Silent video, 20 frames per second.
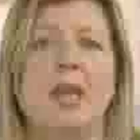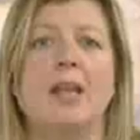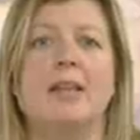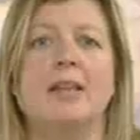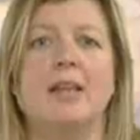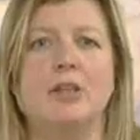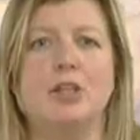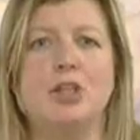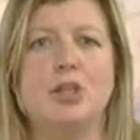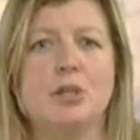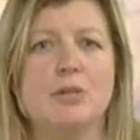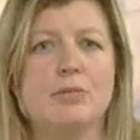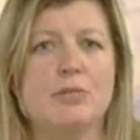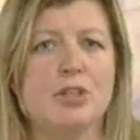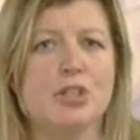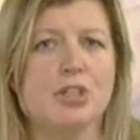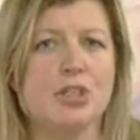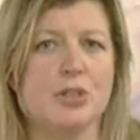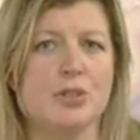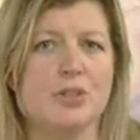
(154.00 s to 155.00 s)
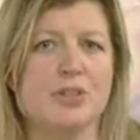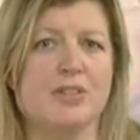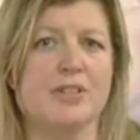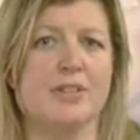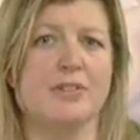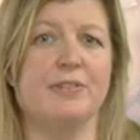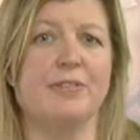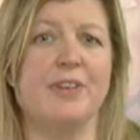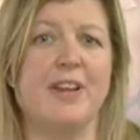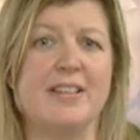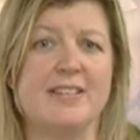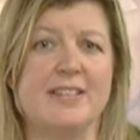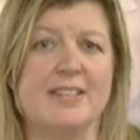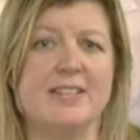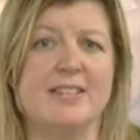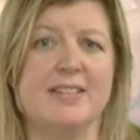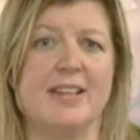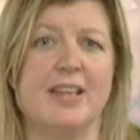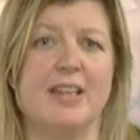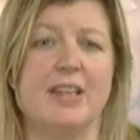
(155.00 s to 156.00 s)
Now you can reduce the fat
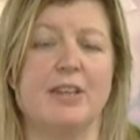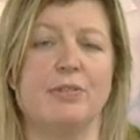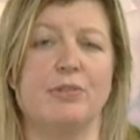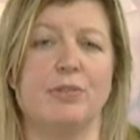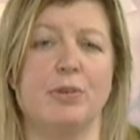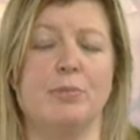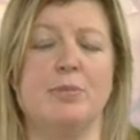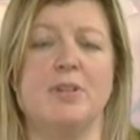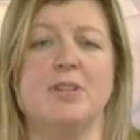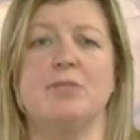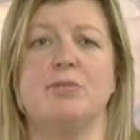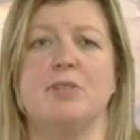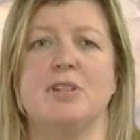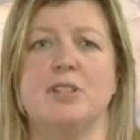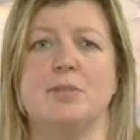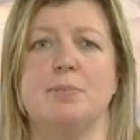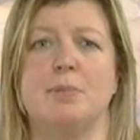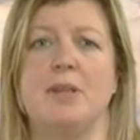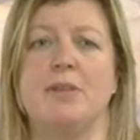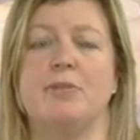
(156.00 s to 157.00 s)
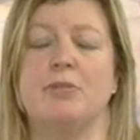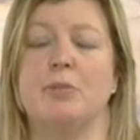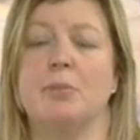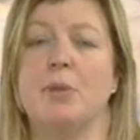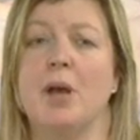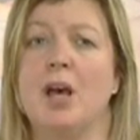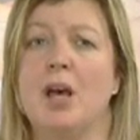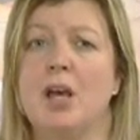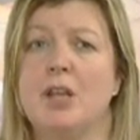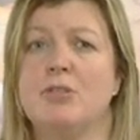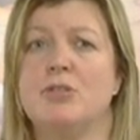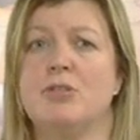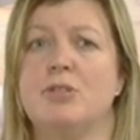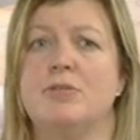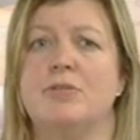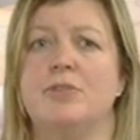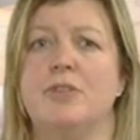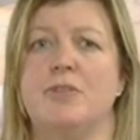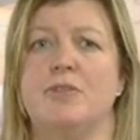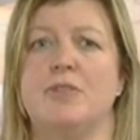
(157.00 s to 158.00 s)
intake from this recipe from
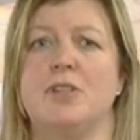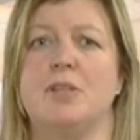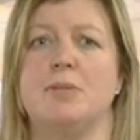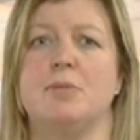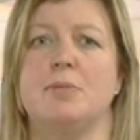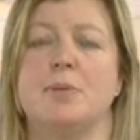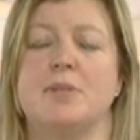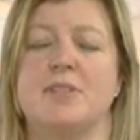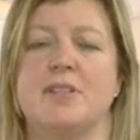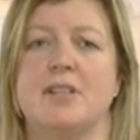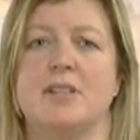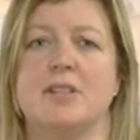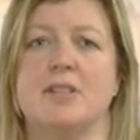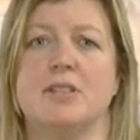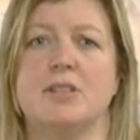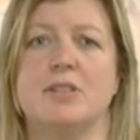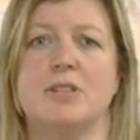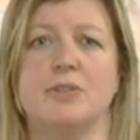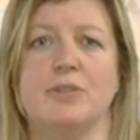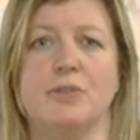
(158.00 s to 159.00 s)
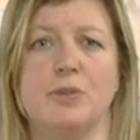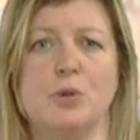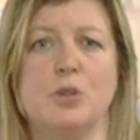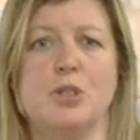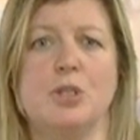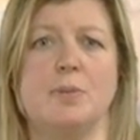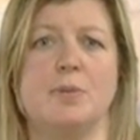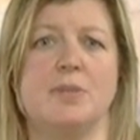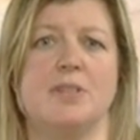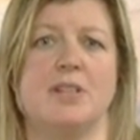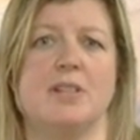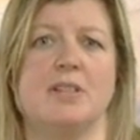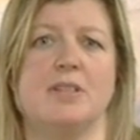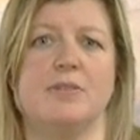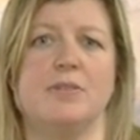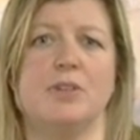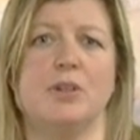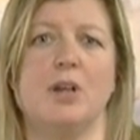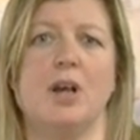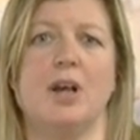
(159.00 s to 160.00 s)
115% to 40%
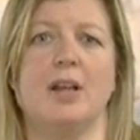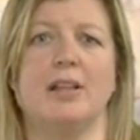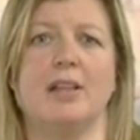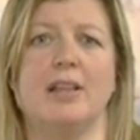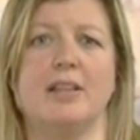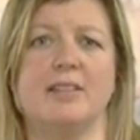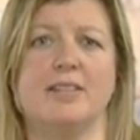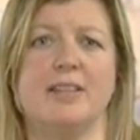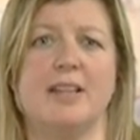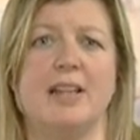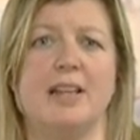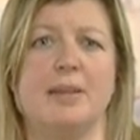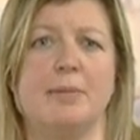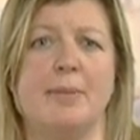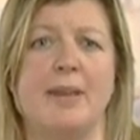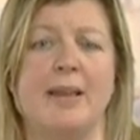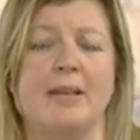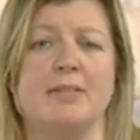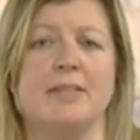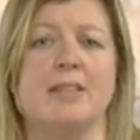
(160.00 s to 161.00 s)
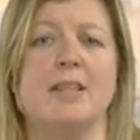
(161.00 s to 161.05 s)
of your guideline daily amount